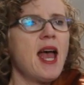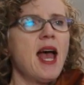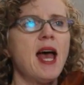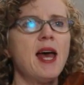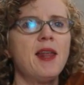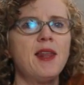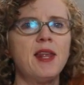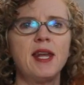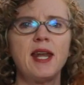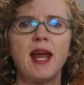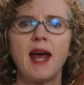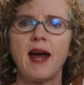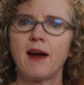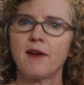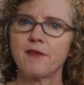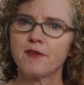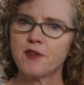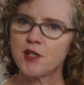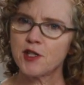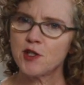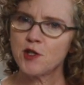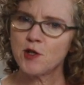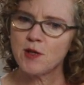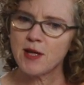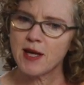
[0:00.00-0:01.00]
And then
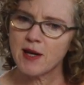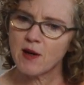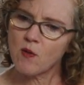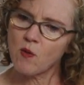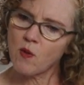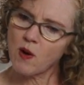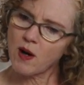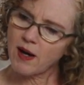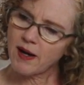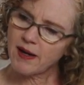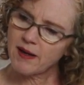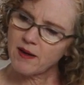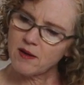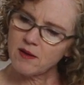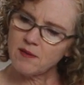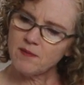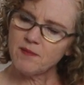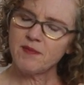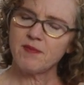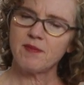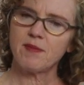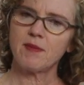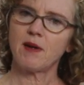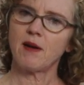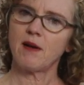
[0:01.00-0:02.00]
after you do that a while,
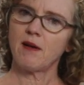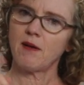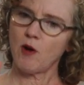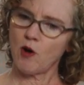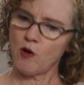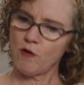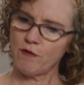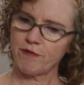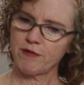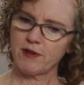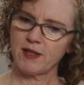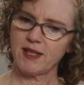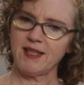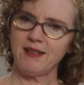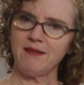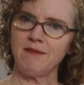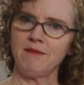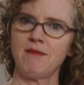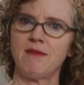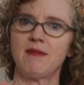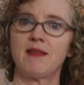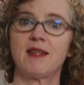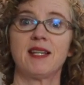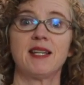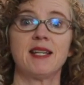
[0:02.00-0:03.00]
hopefully
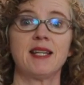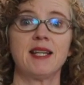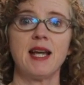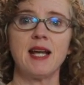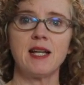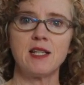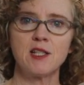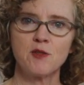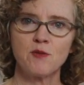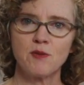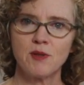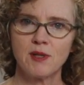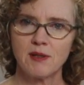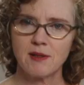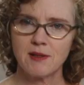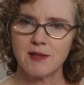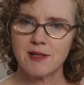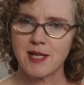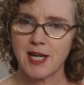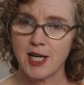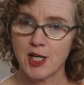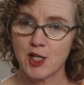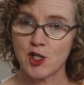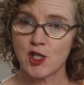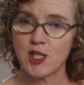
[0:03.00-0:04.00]
the next
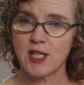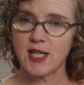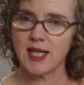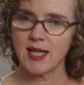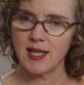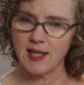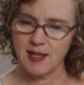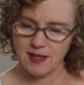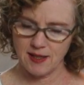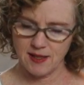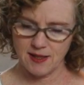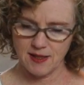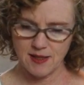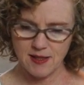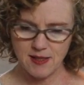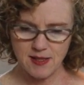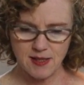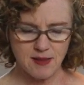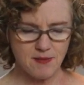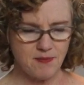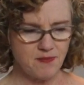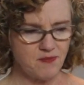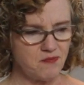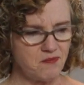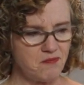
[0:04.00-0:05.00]
realization
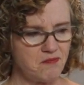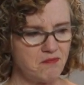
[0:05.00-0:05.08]
is,